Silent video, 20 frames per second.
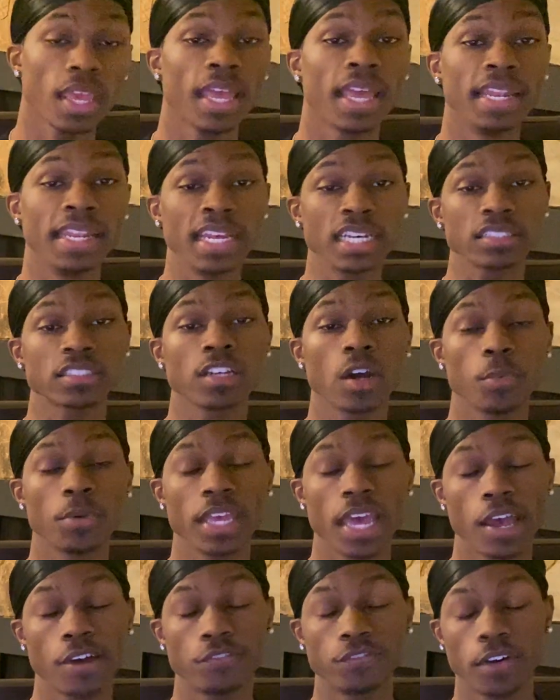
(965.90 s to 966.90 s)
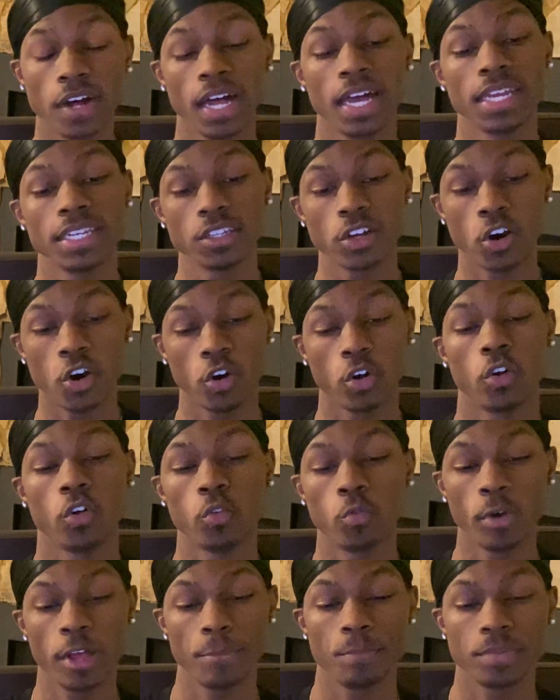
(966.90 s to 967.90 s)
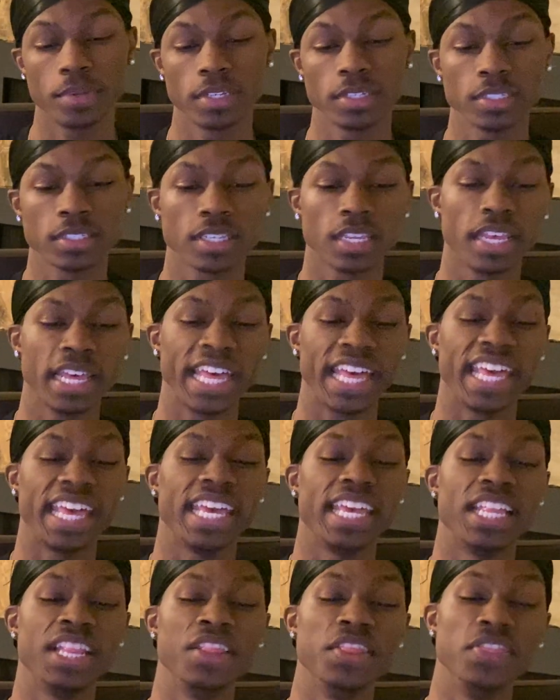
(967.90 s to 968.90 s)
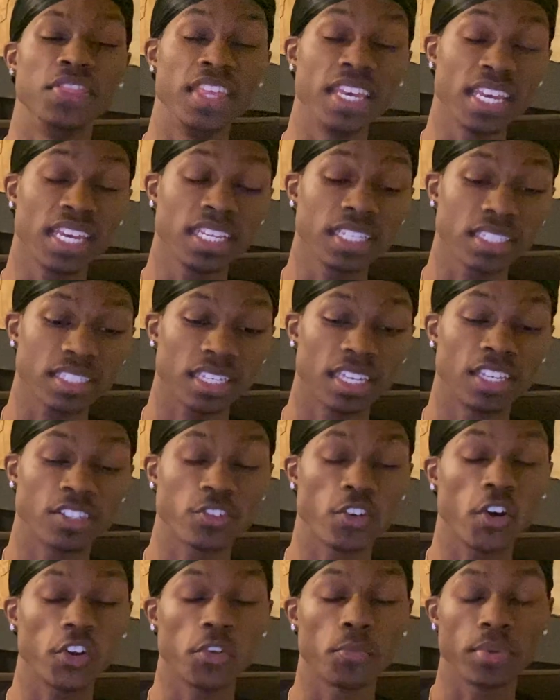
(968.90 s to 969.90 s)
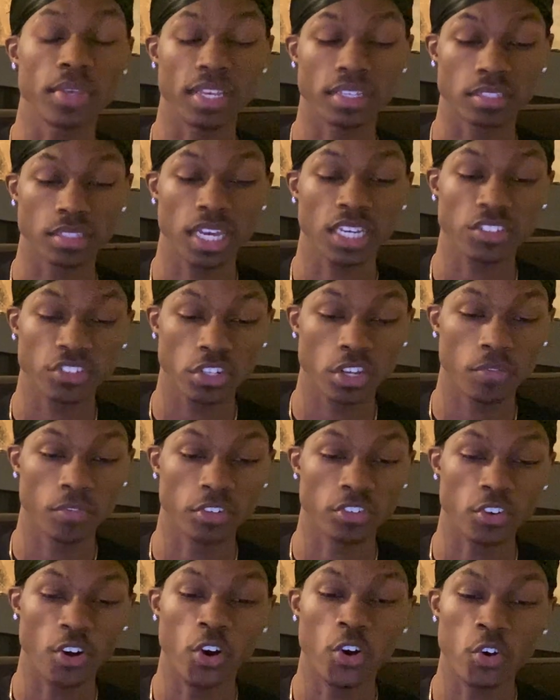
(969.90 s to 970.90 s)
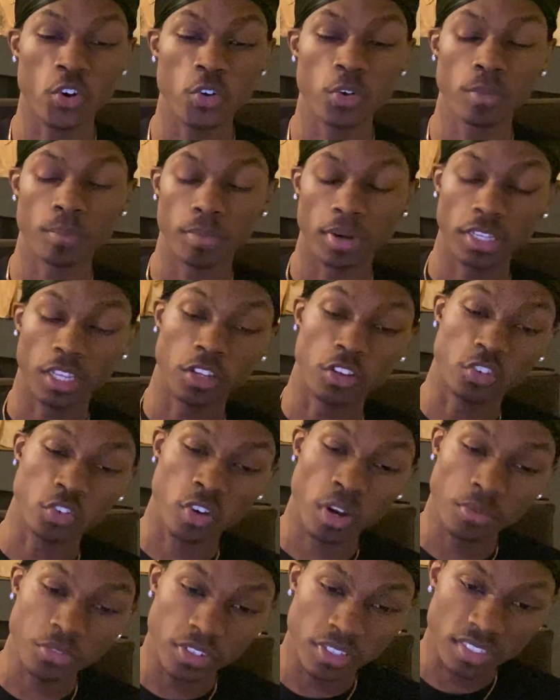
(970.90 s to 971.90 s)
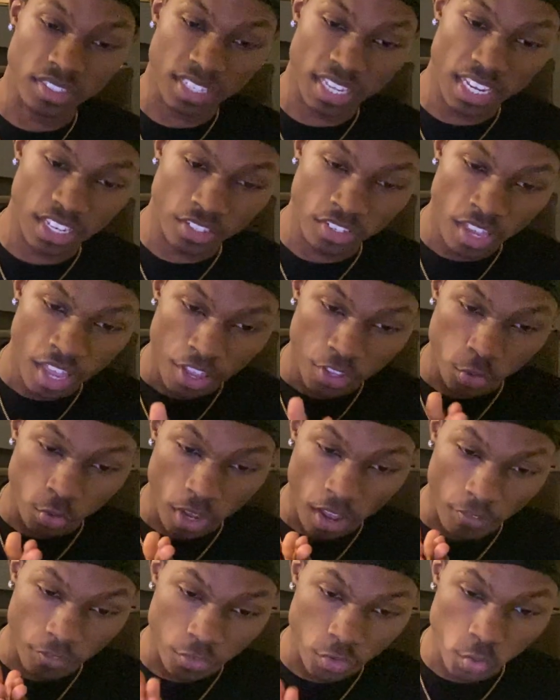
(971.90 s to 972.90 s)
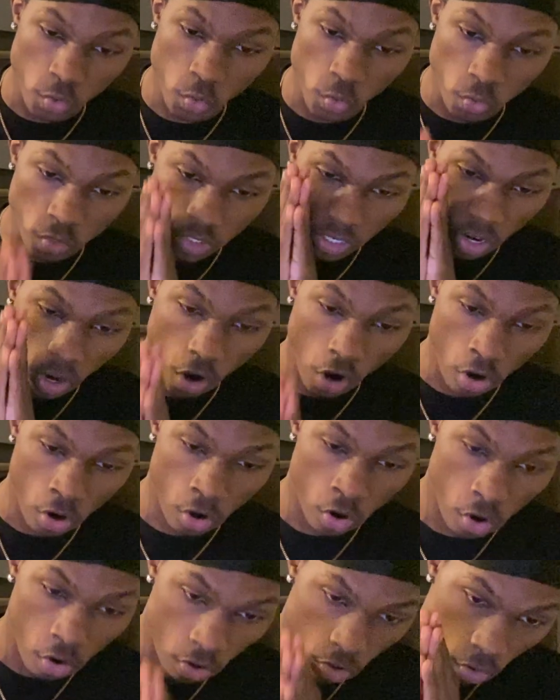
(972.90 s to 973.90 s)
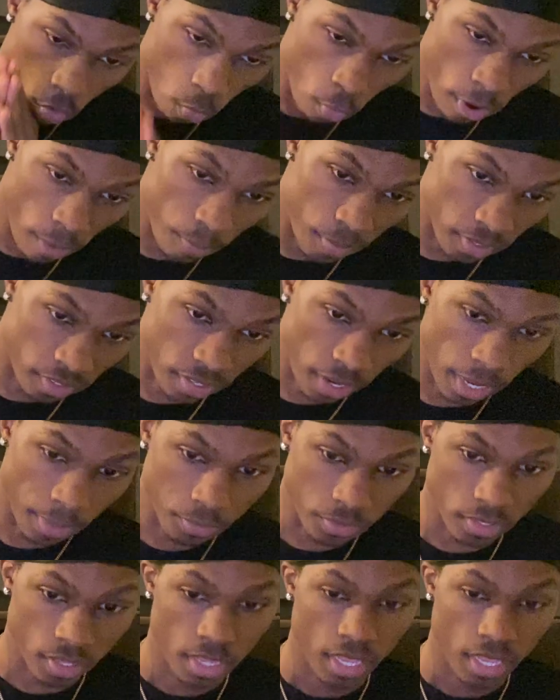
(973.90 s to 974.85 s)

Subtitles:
Next up, we have Find All Weapons, and this is going to be a section of its own, but the description states you have used all weapon types.